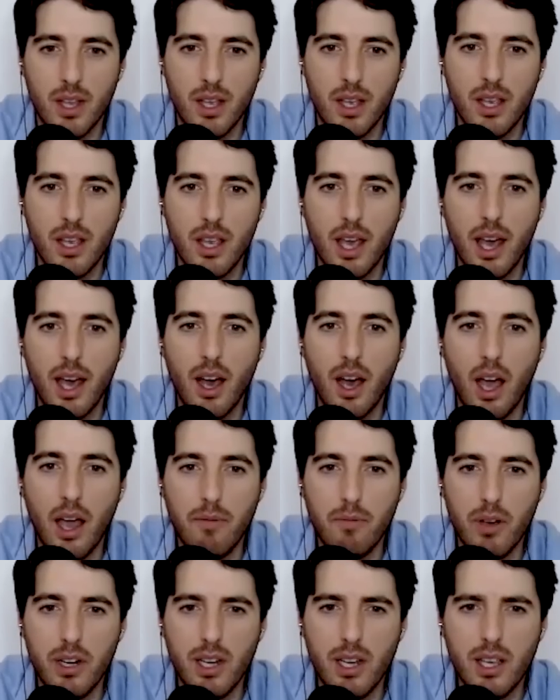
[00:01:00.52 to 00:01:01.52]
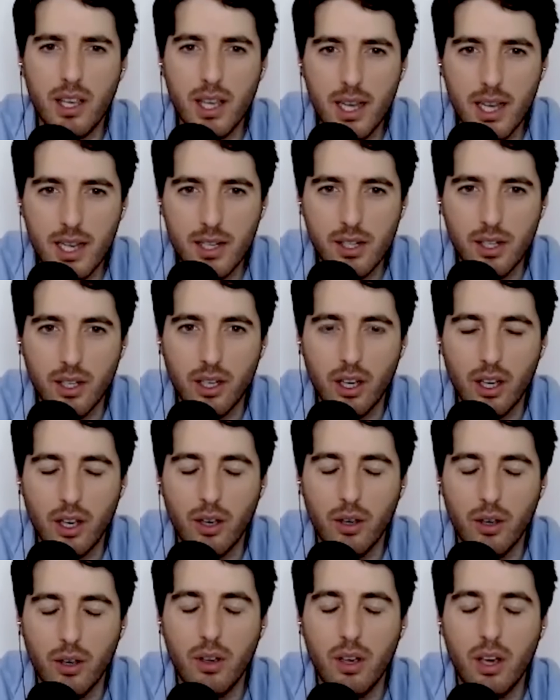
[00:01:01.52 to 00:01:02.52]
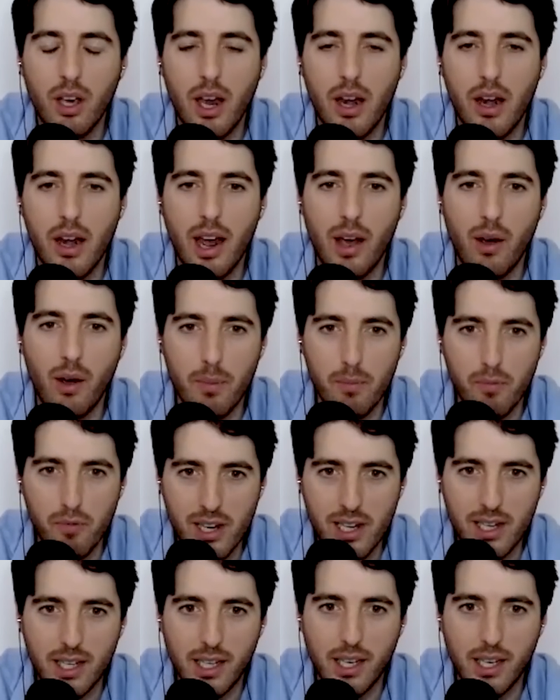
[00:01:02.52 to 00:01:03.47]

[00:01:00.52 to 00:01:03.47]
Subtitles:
Yeah, I read it years ago, and now I'm reading